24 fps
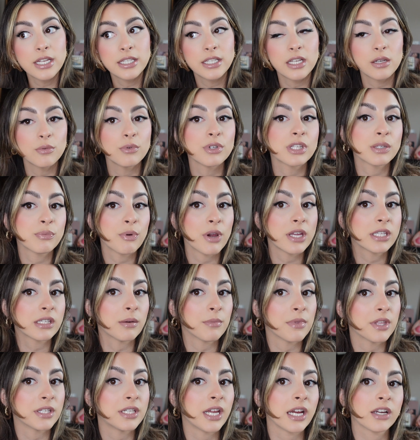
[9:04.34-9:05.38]
did was spray some
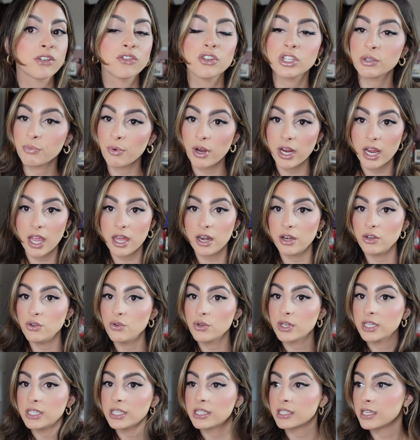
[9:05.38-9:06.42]
of the texture spray in, and you
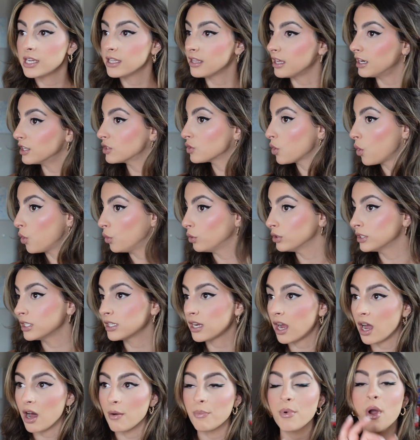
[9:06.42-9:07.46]
can see that it's holding
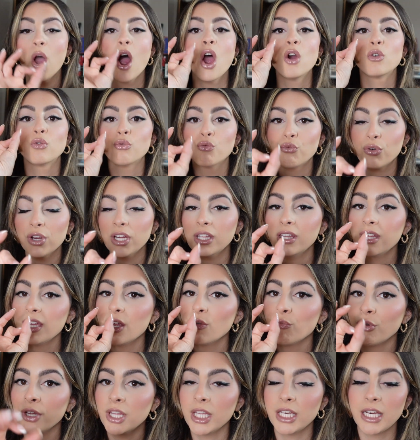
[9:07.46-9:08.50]
up
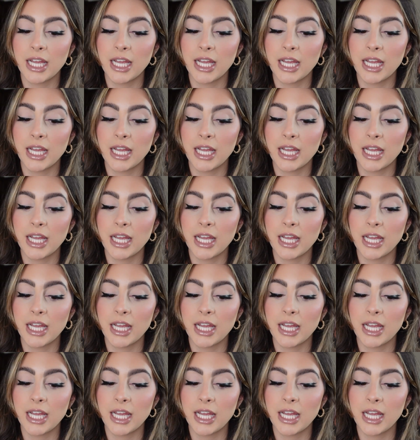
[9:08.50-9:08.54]
really